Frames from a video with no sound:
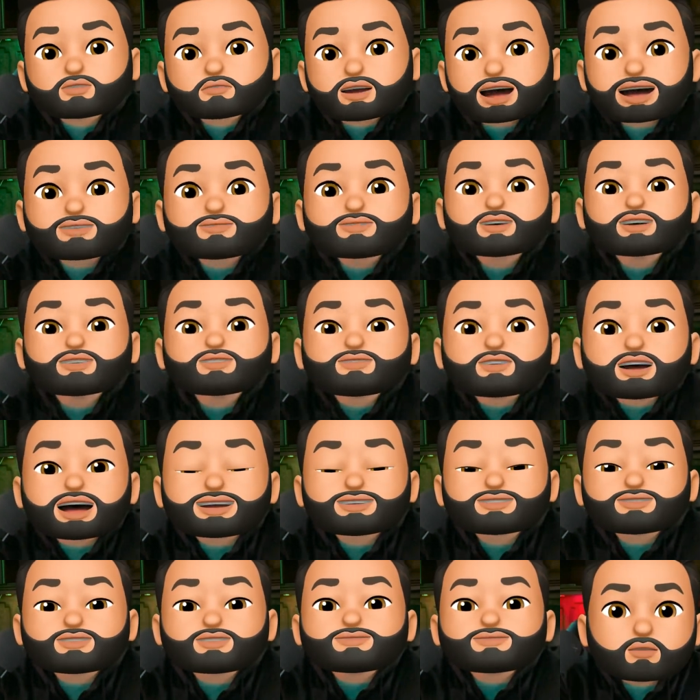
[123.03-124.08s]
Tyreek
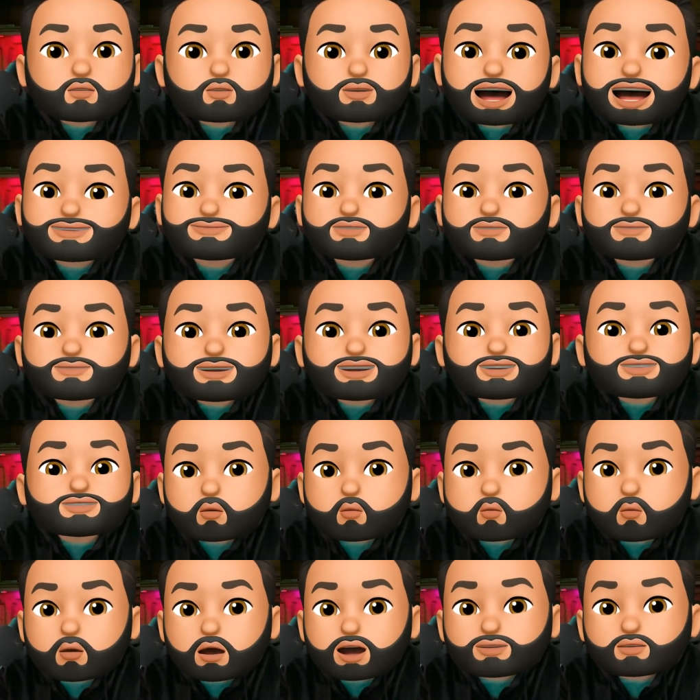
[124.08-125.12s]
Jackson. We haven't missed
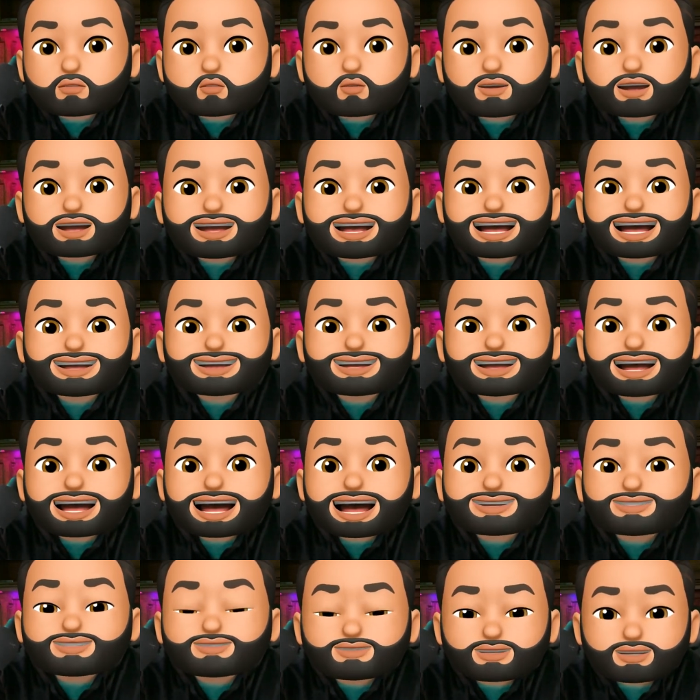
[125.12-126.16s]
one week in the
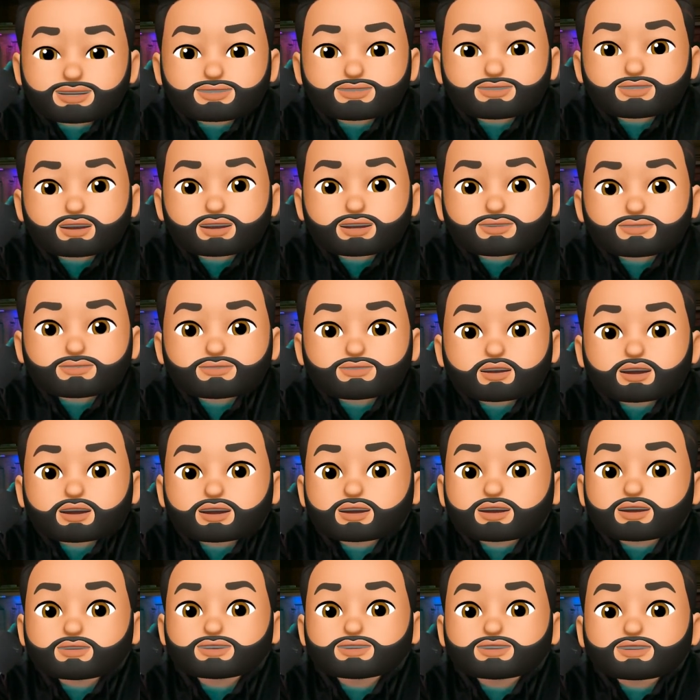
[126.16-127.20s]
last 6 years.
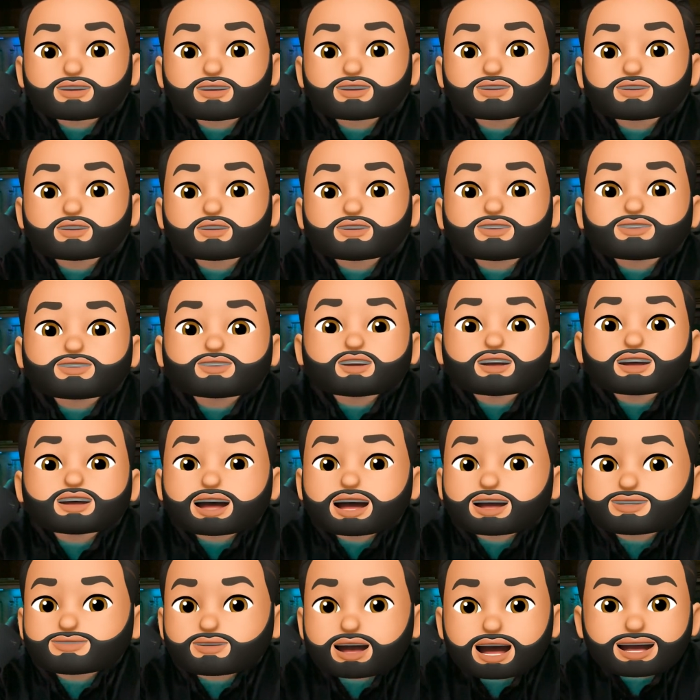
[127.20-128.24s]
Consistency
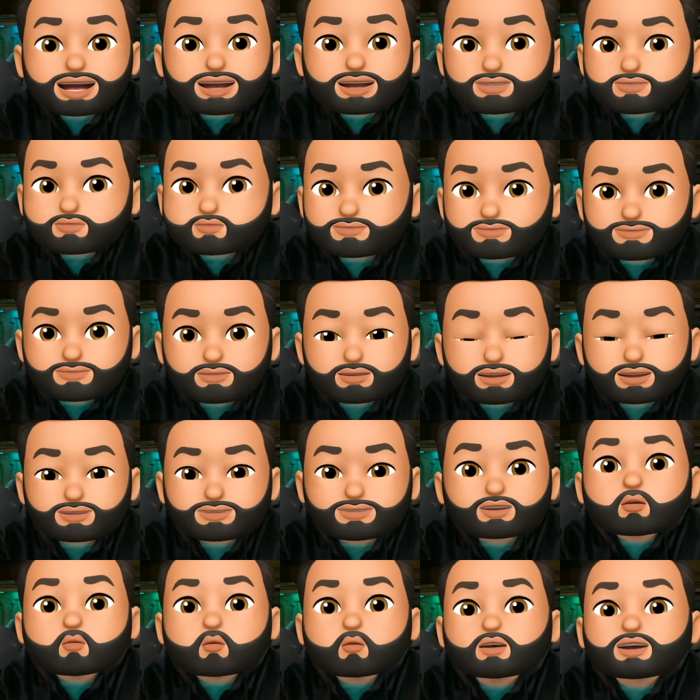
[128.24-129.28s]
is not an issue for
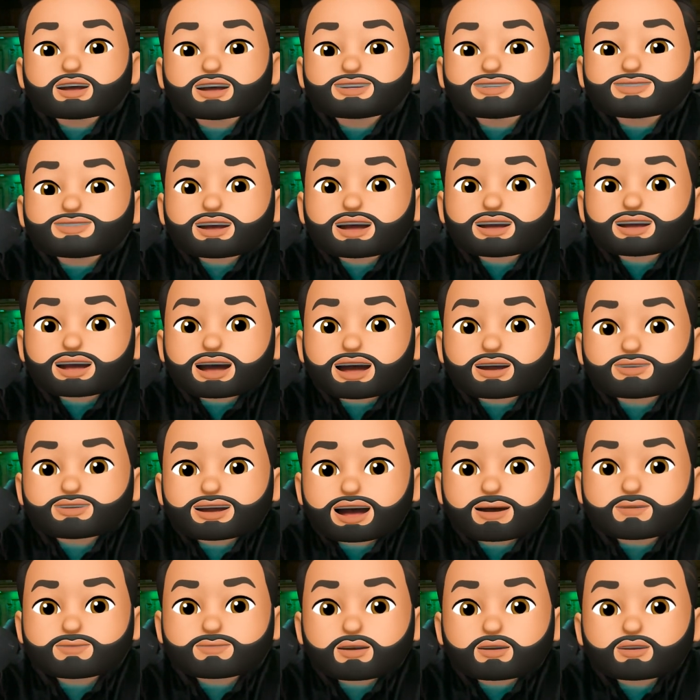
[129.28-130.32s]
us. We can take care of
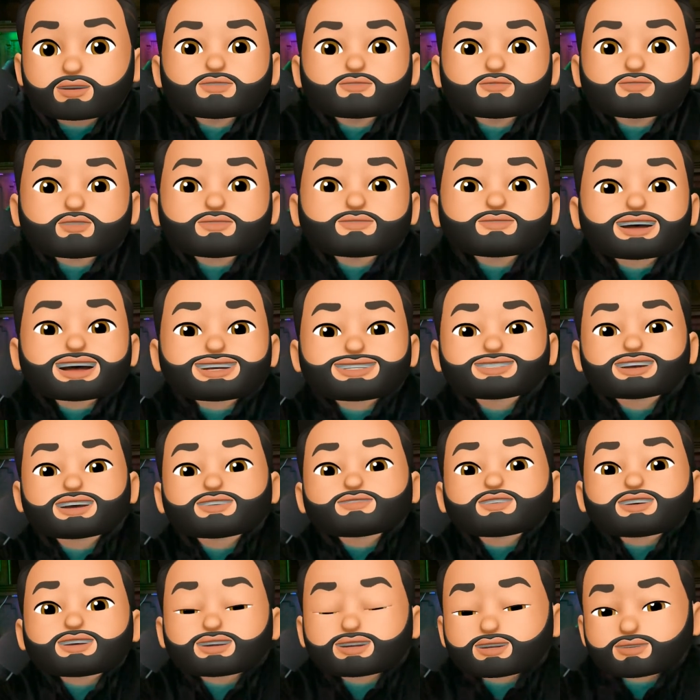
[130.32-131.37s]
that part. So if that
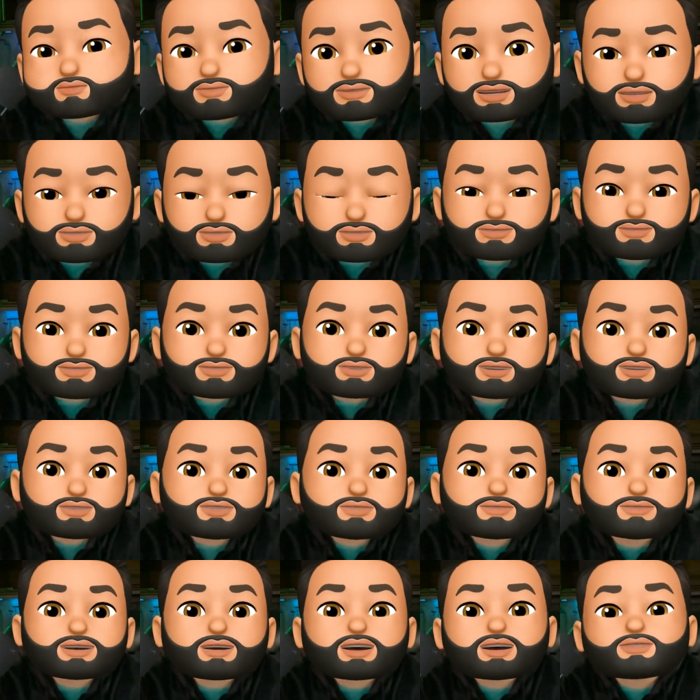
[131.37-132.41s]
sounds like it'll be useful, there's
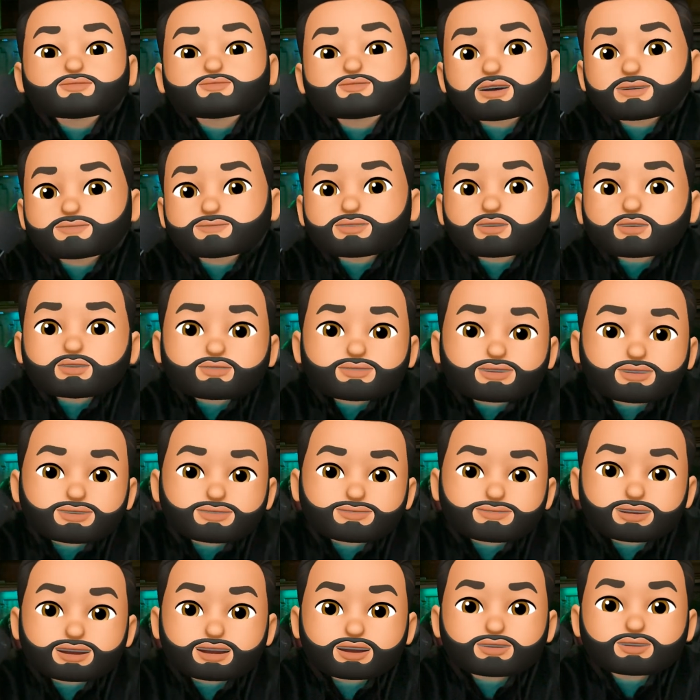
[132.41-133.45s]
a button right below this
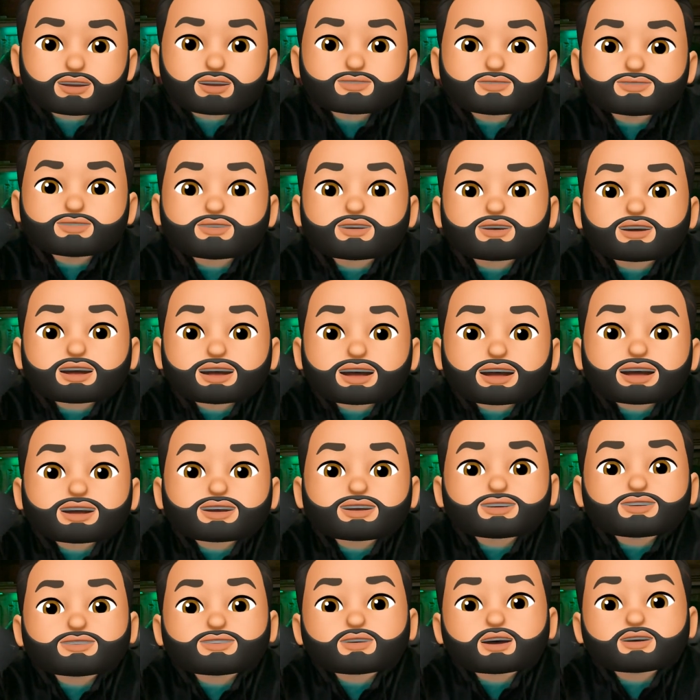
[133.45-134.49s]
video that you can hit
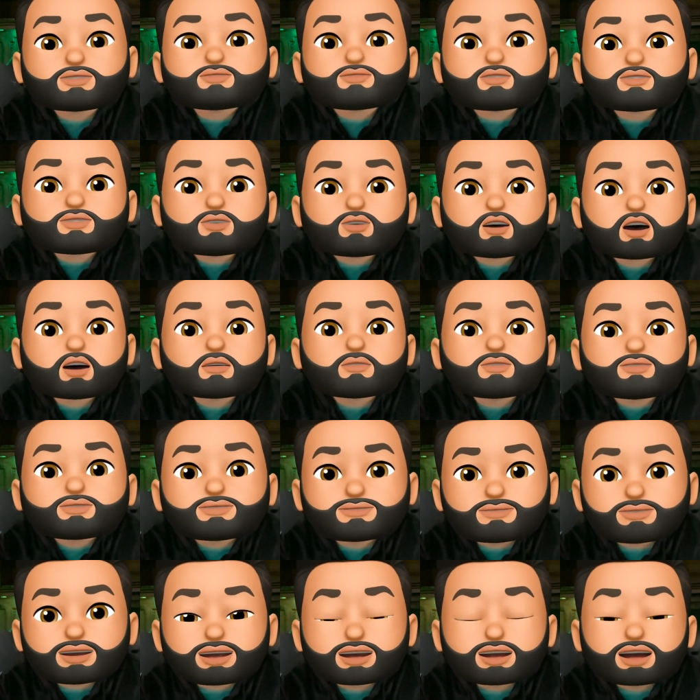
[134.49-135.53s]
and schedule a call with
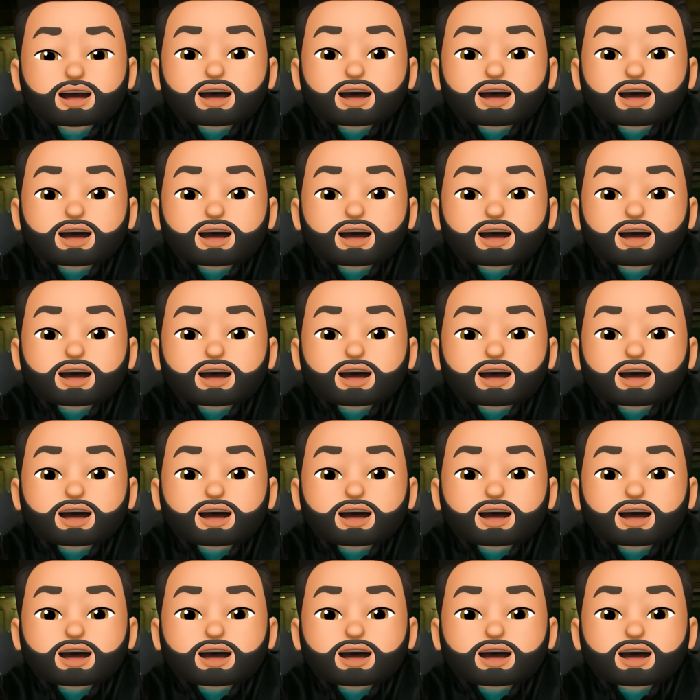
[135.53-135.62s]
me.